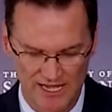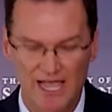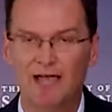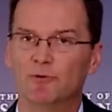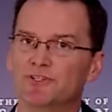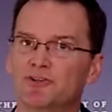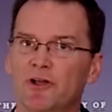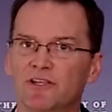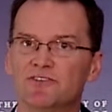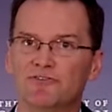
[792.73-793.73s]
I was
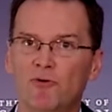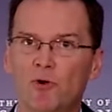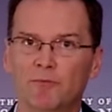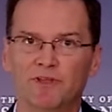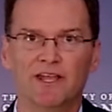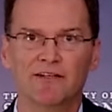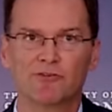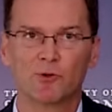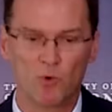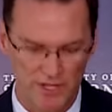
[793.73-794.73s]
transformed in
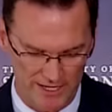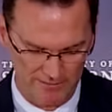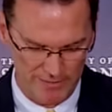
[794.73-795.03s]
every way